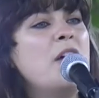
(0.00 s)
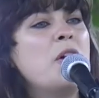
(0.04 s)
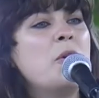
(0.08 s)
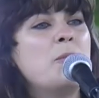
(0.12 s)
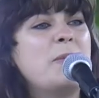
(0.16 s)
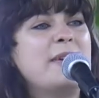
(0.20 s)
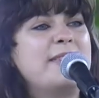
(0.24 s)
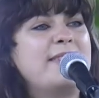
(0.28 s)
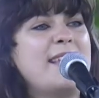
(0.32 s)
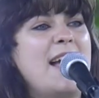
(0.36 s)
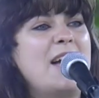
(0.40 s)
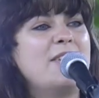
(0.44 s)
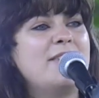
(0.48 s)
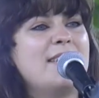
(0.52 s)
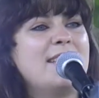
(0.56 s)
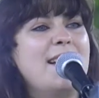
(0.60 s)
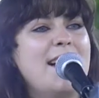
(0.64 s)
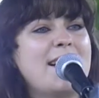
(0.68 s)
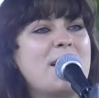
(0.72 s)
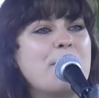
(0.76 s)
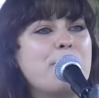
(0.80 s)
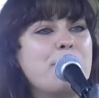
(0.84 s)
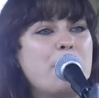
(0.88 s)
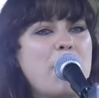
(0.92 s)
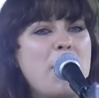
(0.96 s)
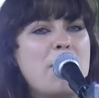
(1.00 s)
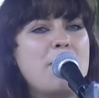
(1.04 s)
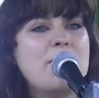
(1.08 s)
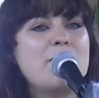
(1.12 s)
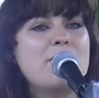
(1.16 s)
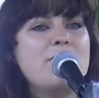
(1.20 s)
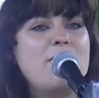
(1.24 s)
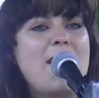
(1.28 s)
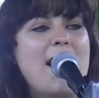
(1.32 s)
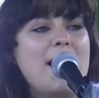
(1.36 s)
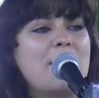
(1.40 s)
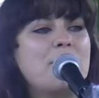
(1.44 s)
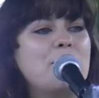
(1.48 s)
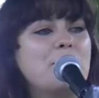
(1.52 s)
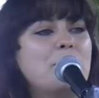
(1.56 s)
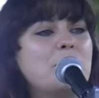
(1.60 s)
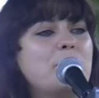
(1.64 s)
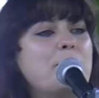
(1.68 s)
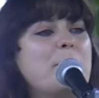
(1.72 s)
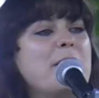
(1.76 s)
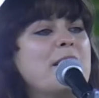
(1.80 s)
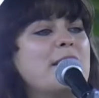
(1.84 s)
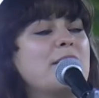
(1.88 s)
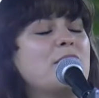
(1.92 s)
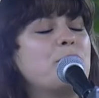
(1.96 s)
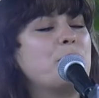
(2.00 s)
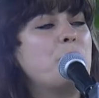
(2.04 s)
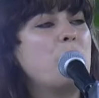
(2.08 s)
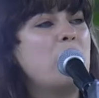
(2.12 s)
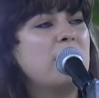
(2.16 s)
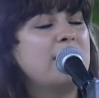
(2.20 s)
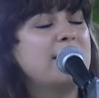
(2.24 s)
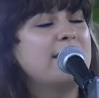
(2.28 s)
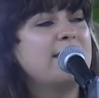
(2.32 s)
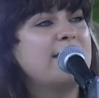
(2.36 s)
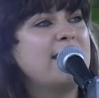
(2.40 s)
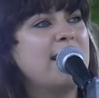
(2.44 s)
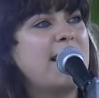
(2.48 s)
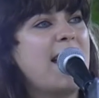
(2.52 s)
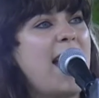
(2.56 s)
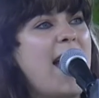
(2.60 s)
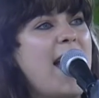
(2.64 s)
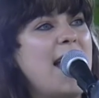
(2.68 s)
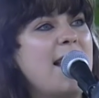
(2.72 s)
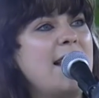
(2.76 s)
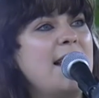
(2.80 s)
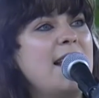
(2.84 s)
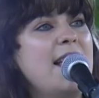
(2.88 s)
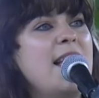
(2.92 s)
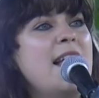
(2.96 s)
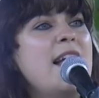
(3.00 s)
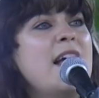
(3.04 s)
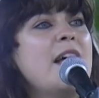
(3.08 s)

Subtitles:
we're sounding like a broken record, because once again,